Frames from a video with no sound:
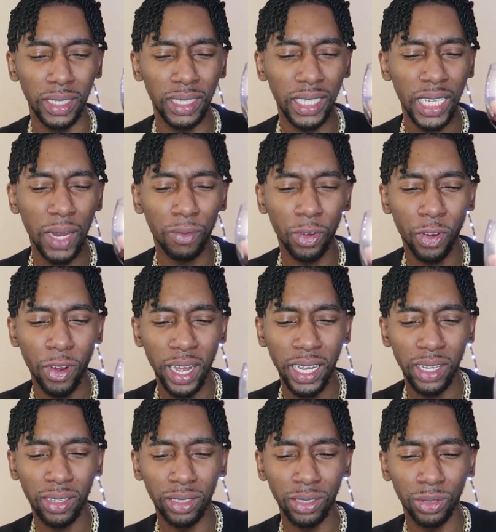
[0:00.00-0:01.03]
Several
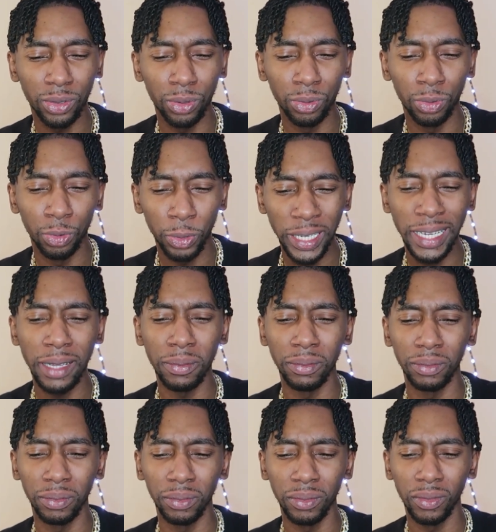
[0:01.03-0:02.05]
Chronicles
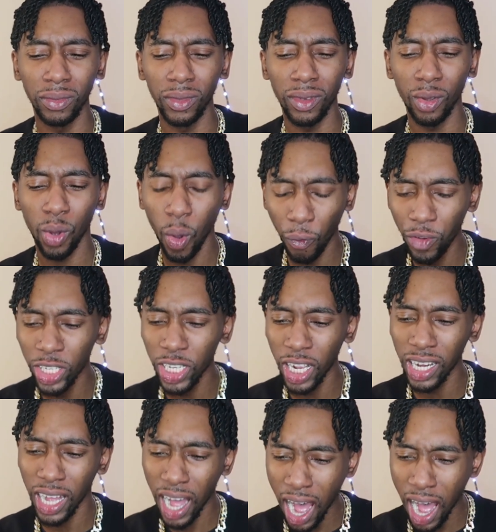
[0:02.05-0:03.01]
Riddim official